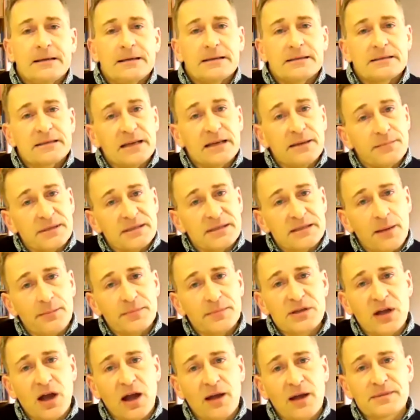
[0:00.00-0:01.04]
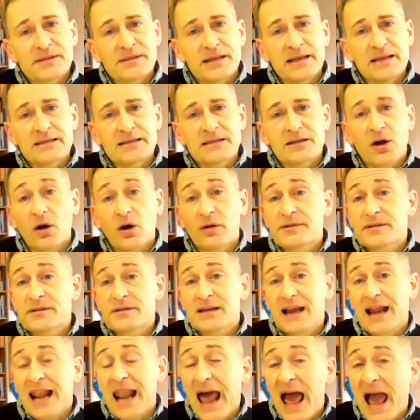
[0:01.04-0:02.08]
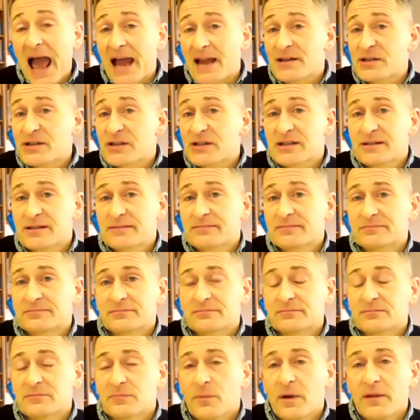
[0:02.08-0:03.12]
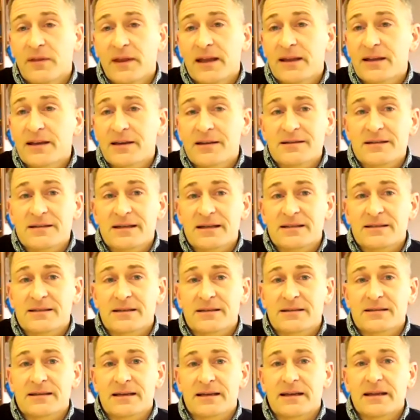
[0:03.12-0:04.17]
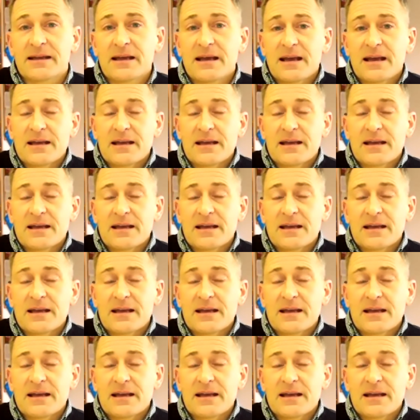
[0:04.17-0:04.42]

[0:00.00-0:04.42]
Seems sometimes these gods clash with inconsistency.